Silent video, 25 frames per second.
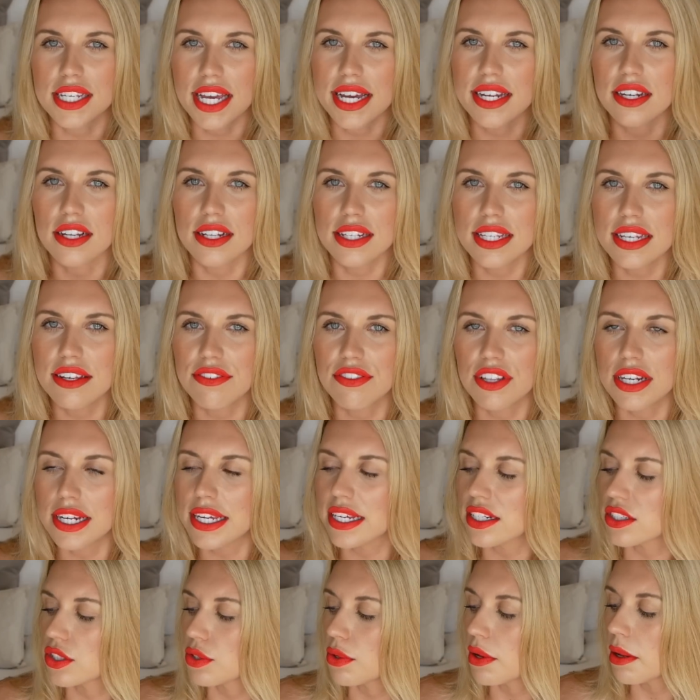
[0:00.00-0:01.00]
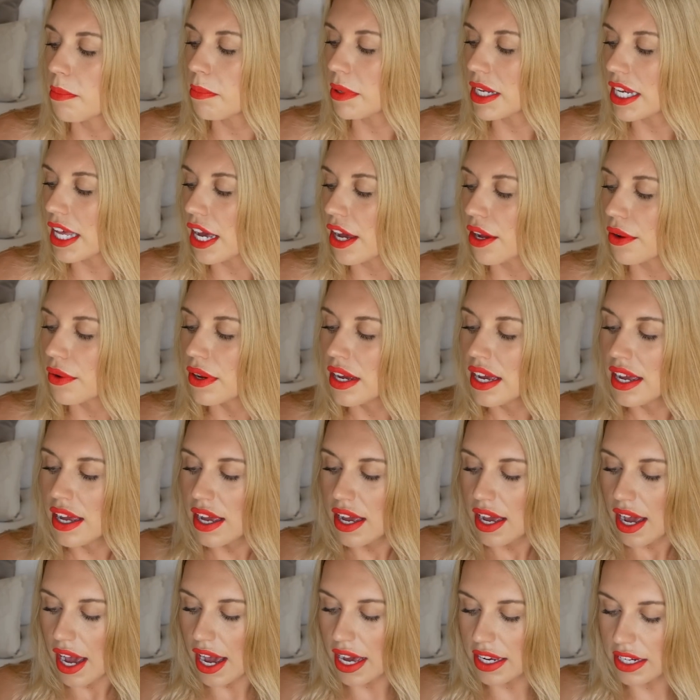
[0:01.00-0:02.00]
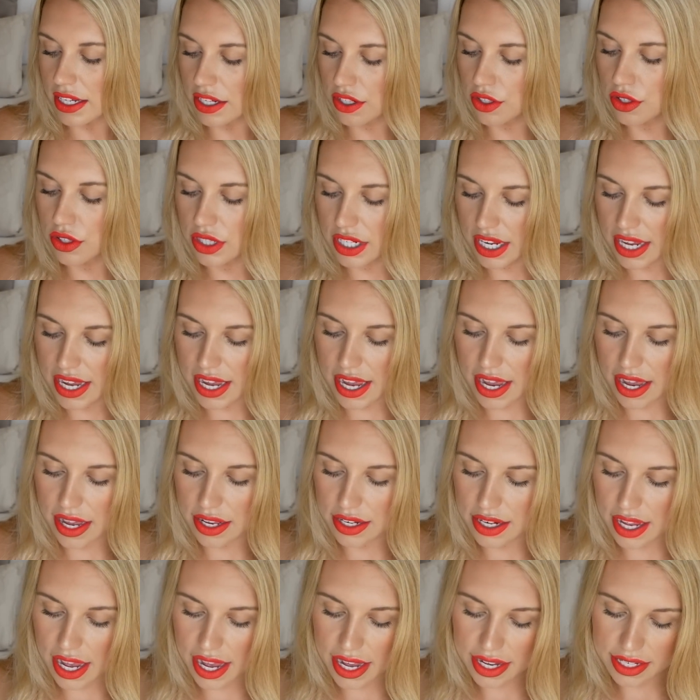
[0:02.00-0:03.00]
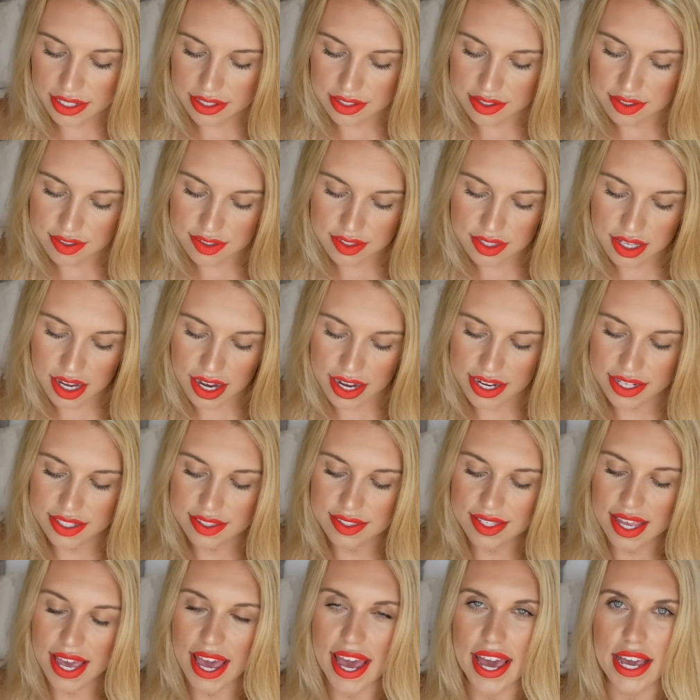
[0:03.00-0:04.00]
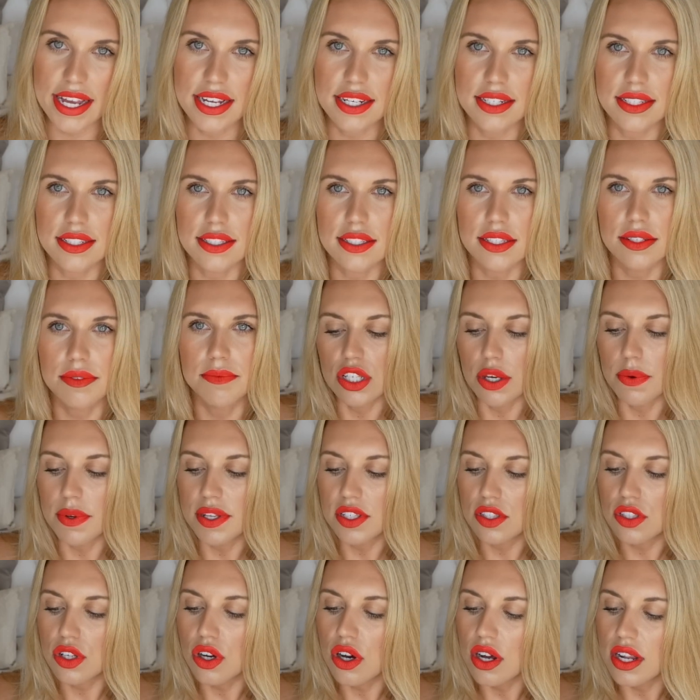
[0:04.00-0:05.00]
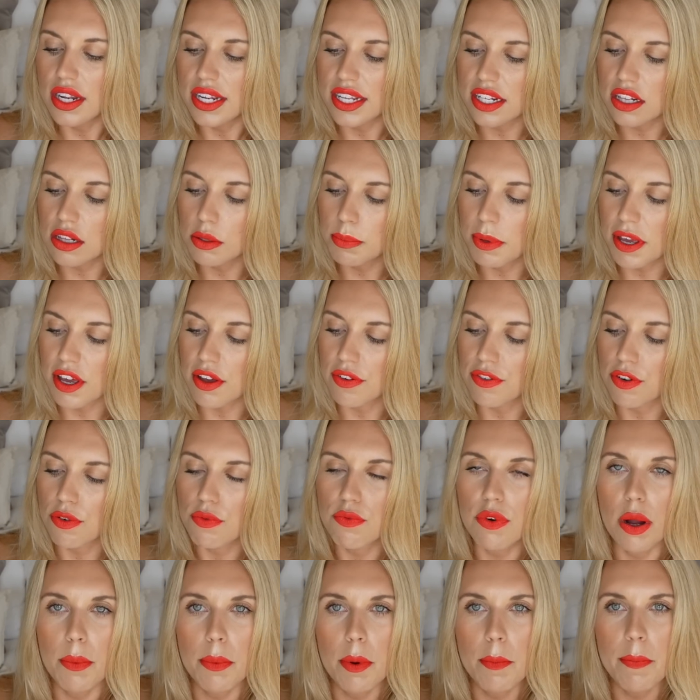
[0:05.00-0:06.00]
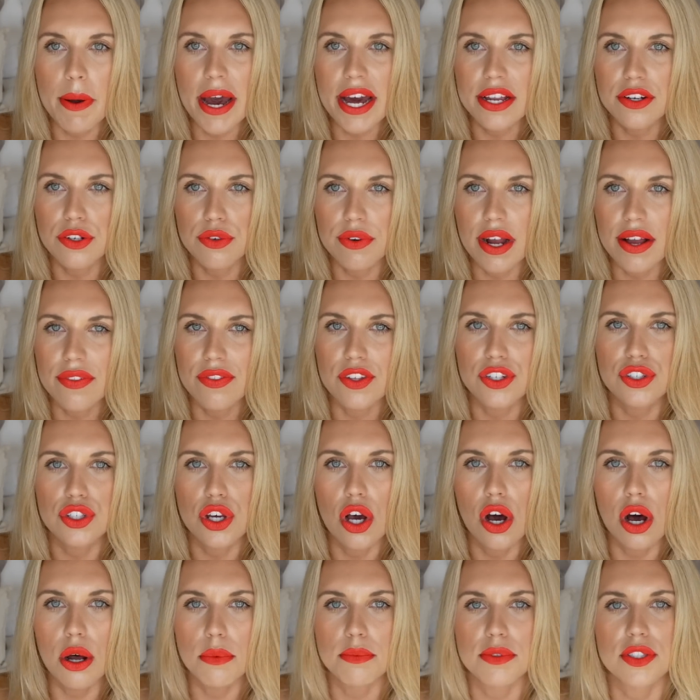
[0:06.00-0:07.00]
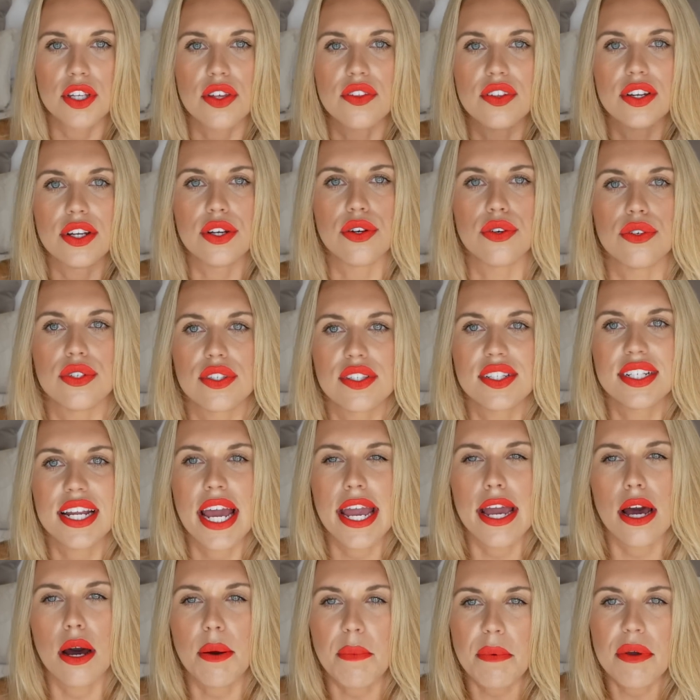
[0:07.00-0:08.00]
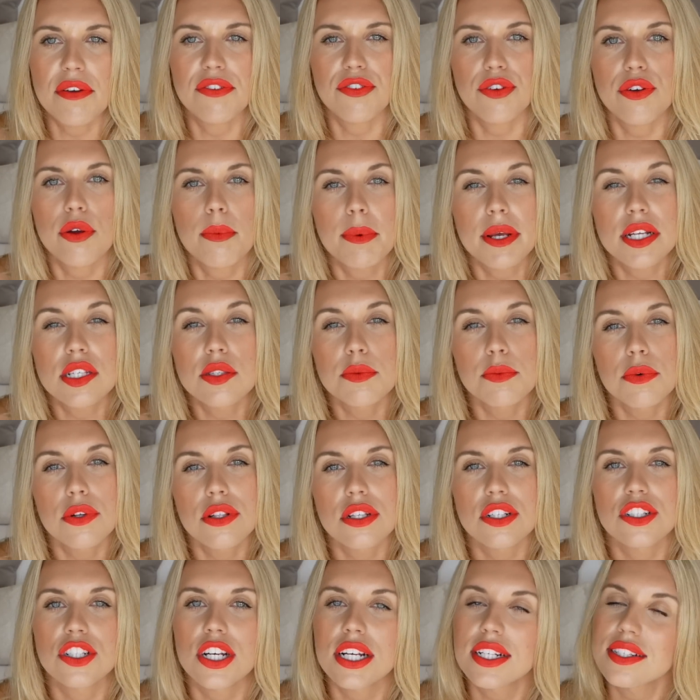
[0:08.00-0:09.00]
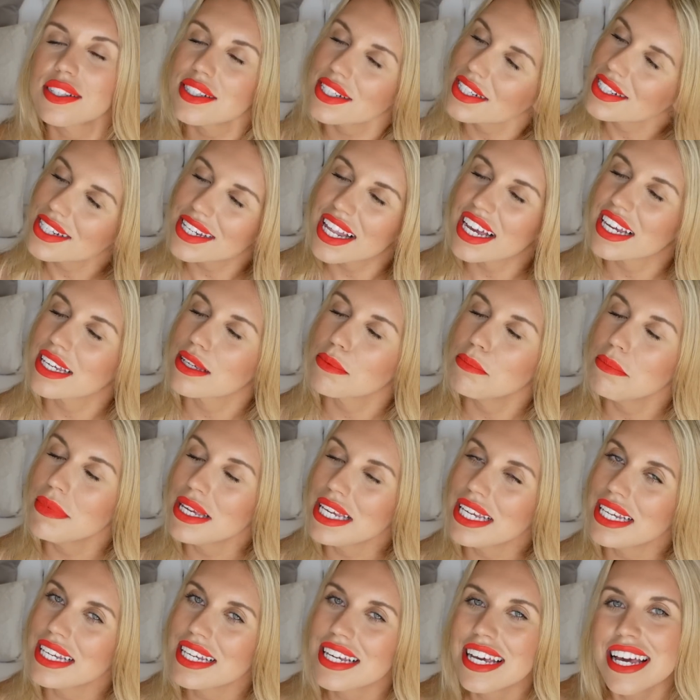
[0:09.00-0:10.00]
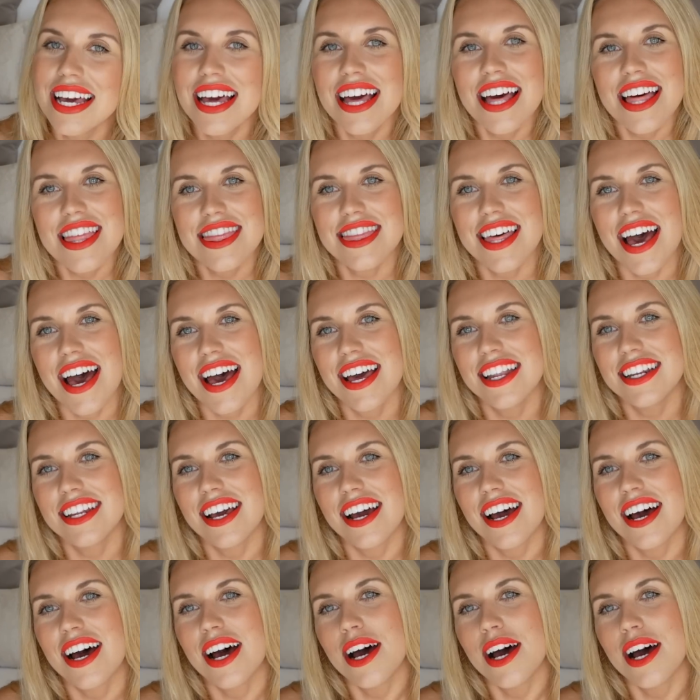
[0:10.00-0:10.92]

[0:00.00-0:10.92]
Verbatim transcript: again I'll leave the link to it below and I got it in a size 8 so it's got a little bit of a rubber band around the top so that it will stay up if you're a bit smaller chested like me then